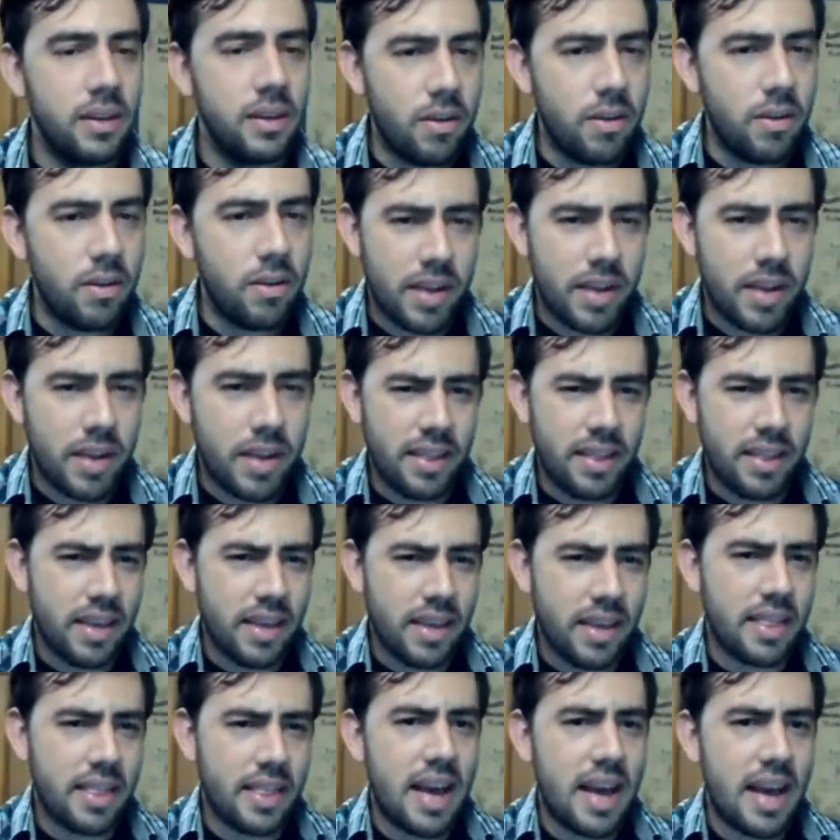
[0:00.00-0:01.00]
Okay, he
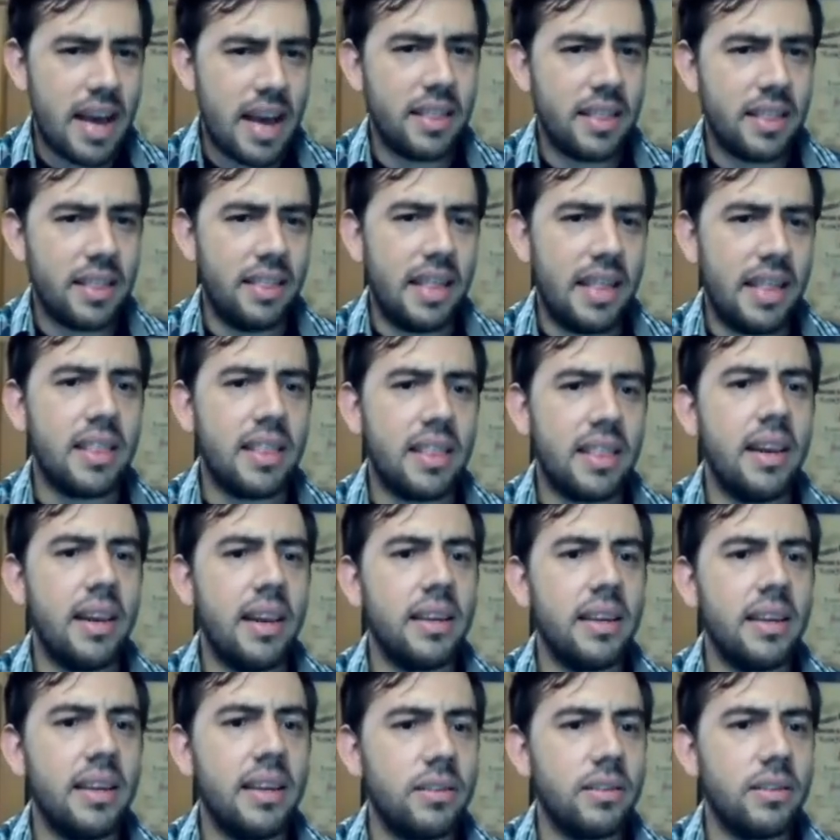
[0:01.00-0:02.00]
did that. That
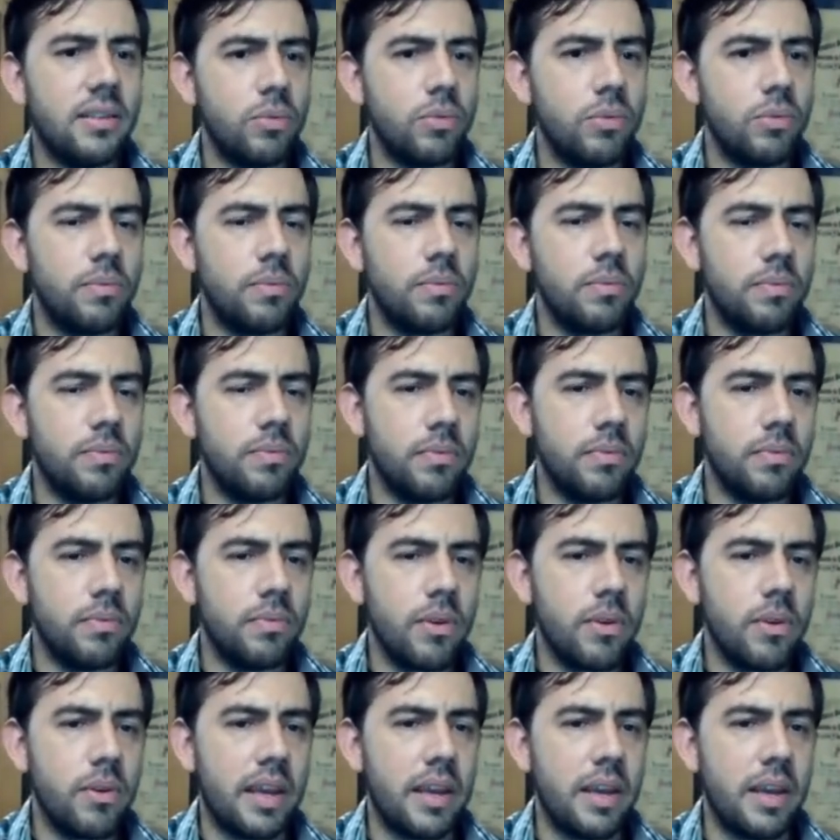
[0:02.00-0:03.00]
leads to,
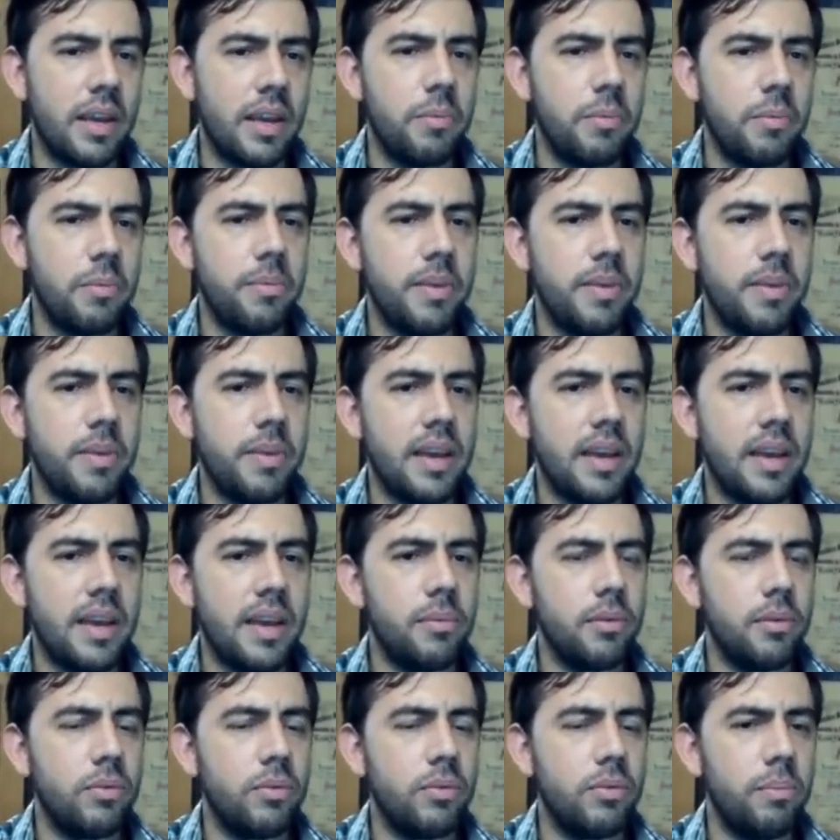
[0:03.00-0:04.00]
okay, he will be
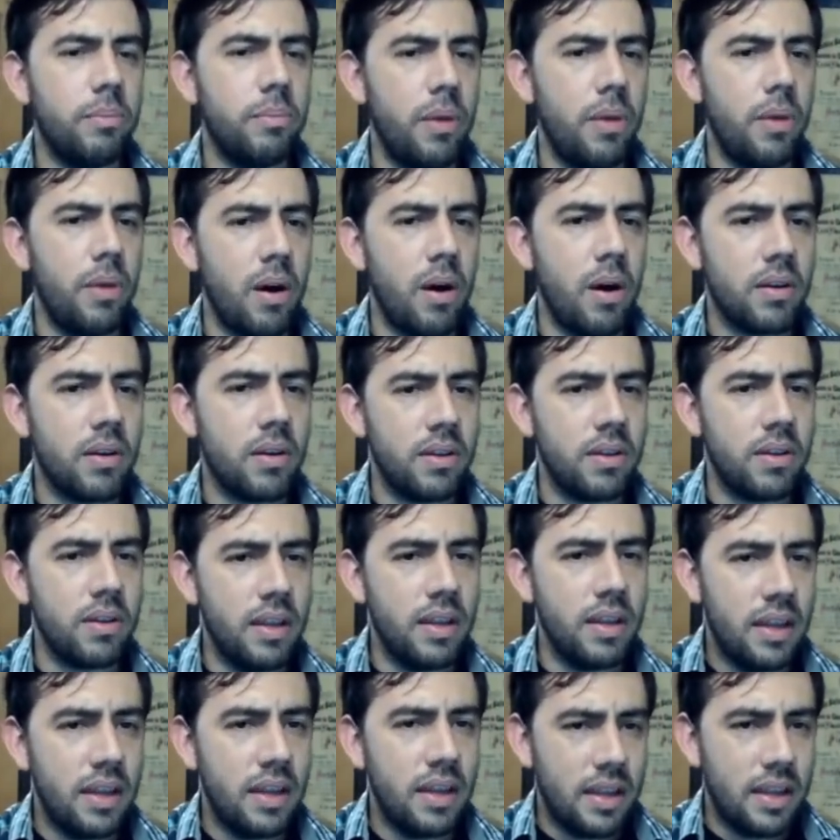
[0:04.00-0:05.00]
able to block
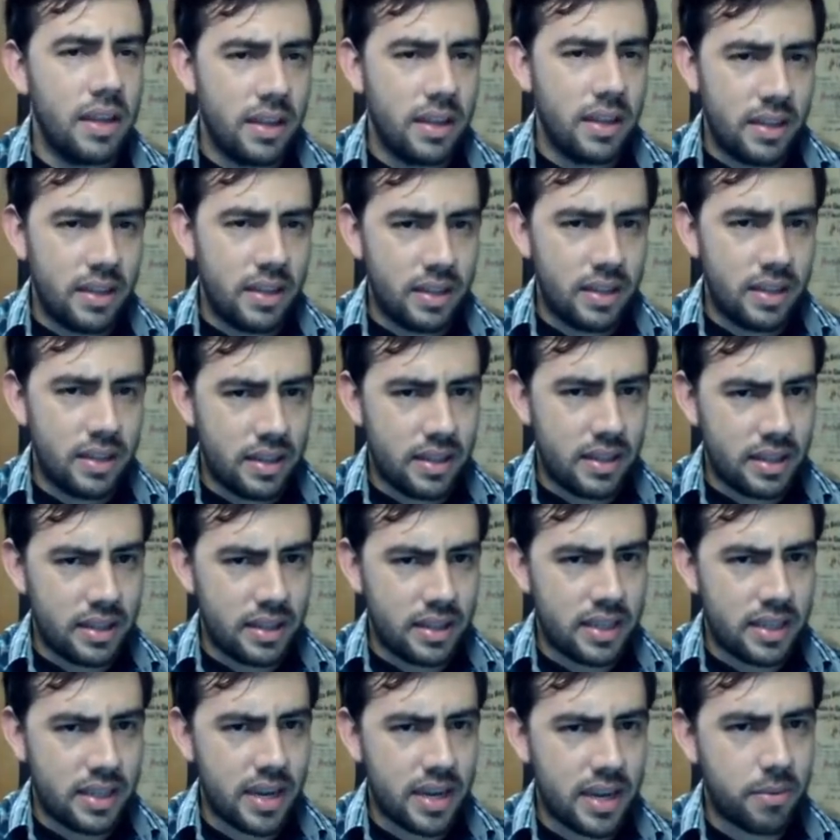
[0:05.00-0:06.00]
the
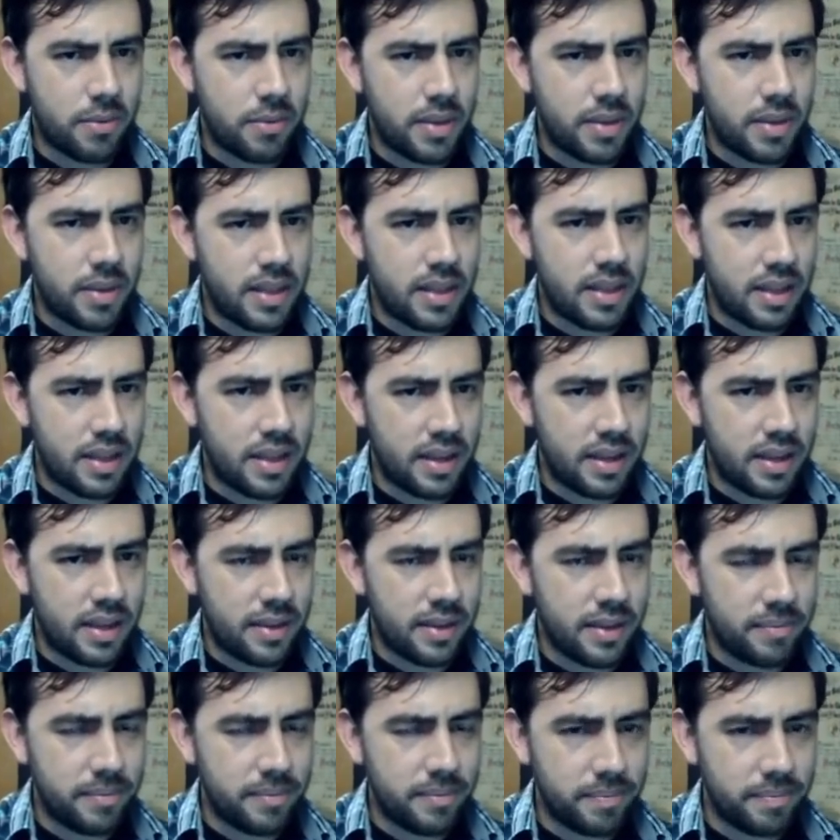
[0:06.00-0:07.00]
check with
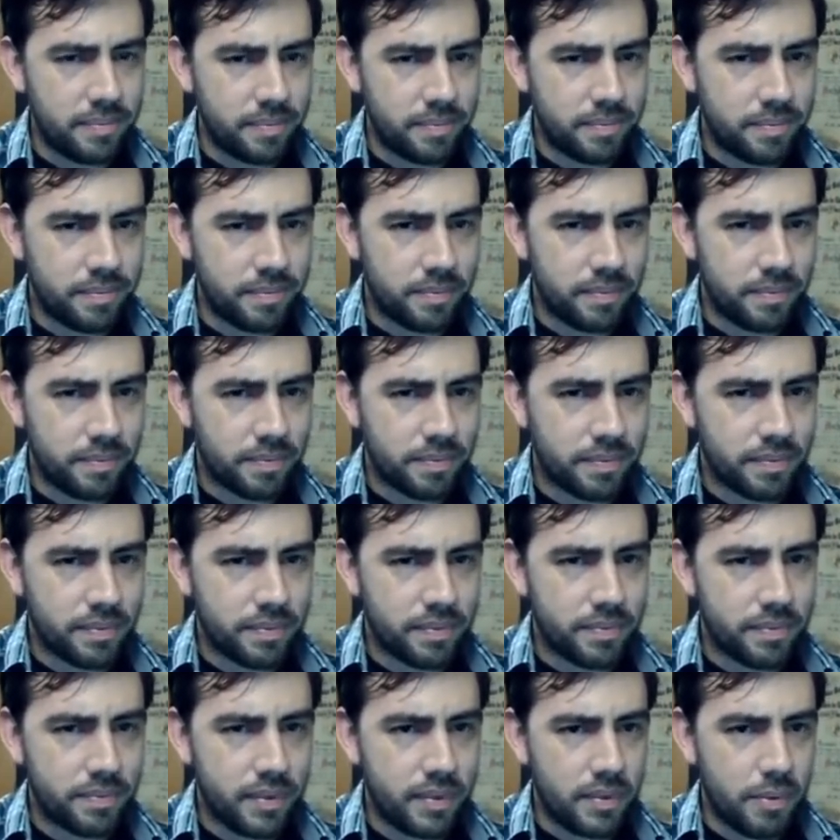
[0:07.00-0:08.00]
the
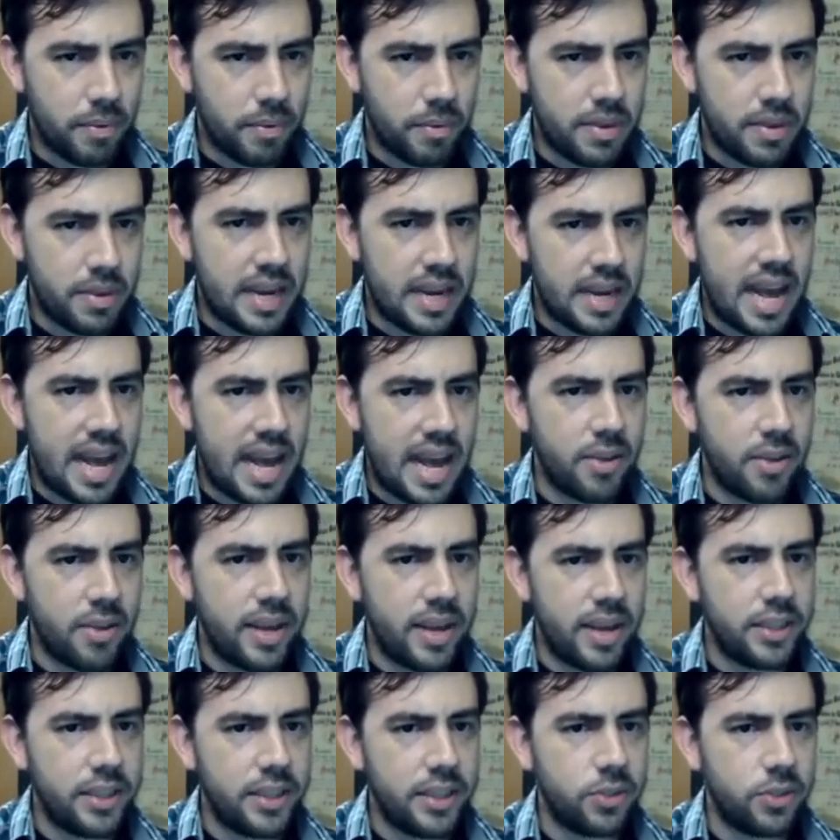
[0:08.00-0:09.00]
knight on
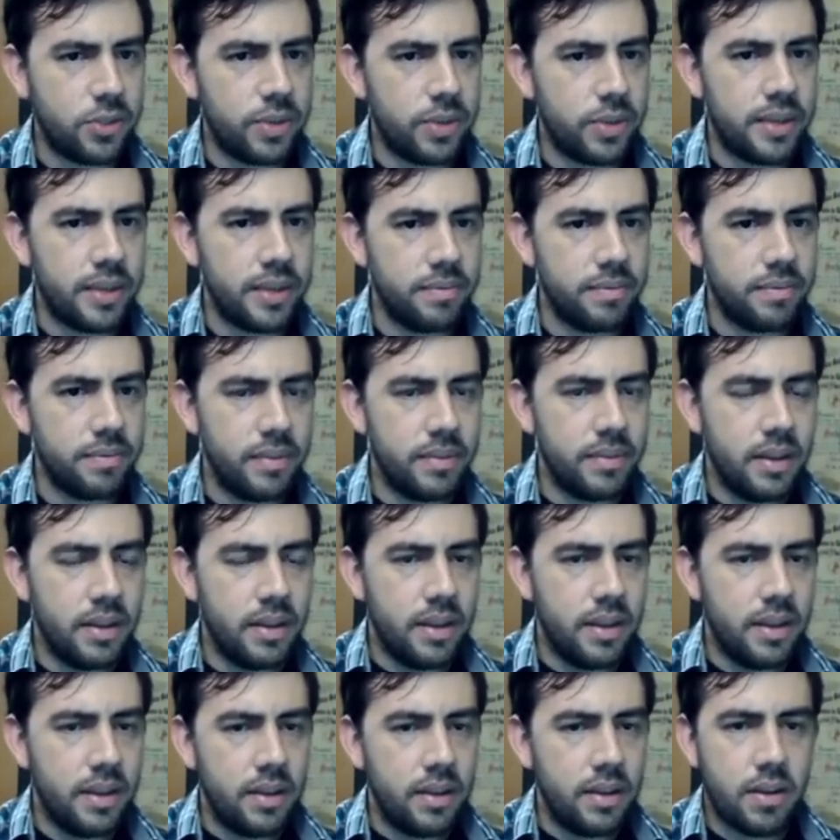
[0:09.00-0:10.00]
h3.
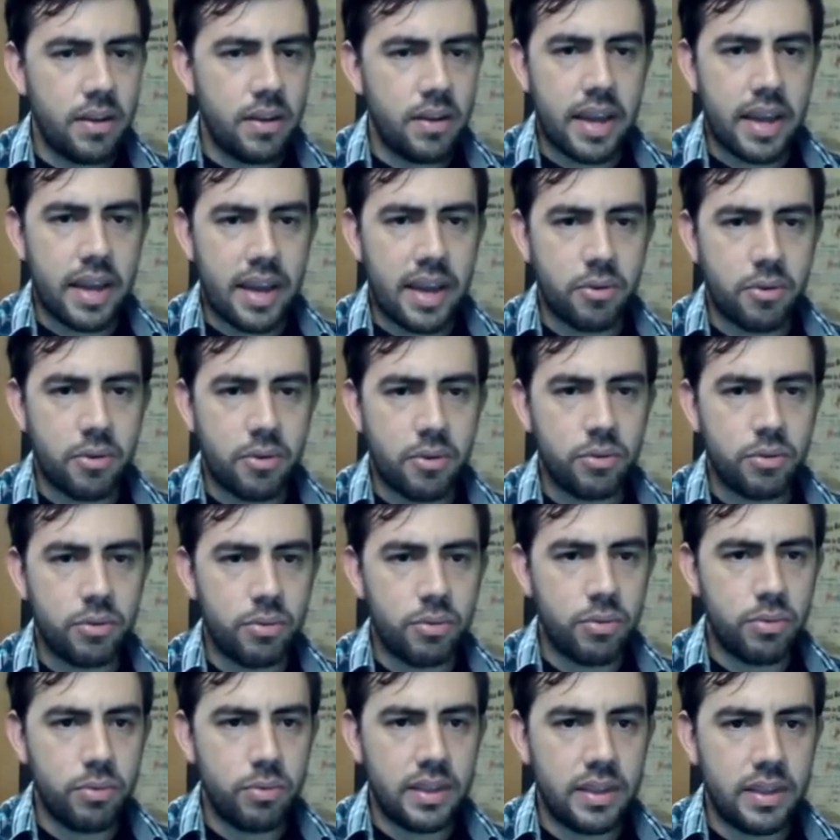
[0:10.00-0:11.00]
Okay, I'm going to
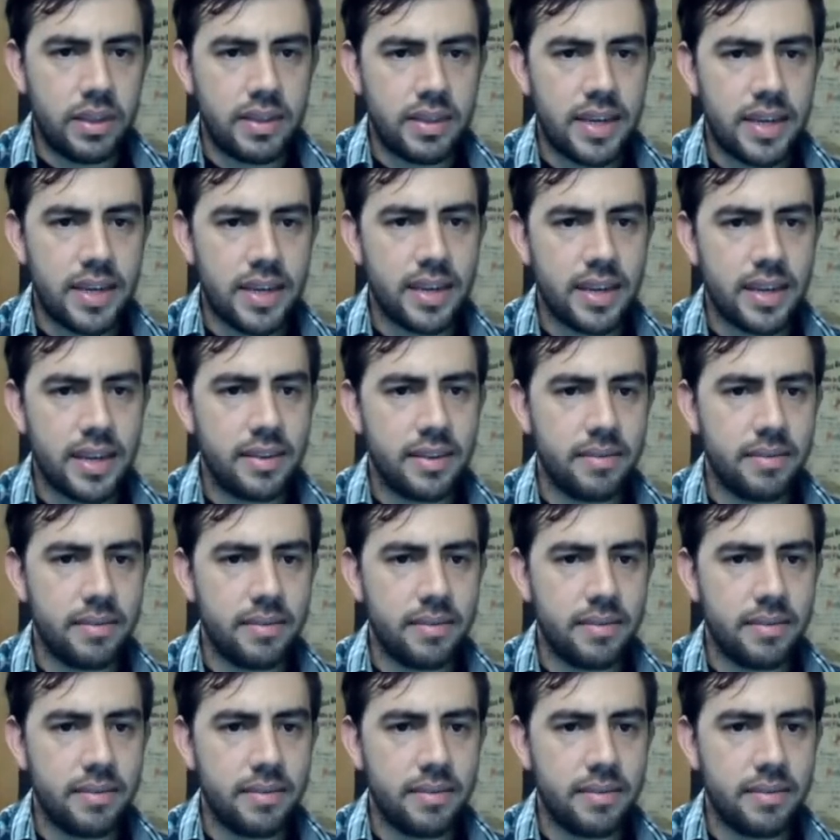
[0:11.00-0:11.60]
do this check.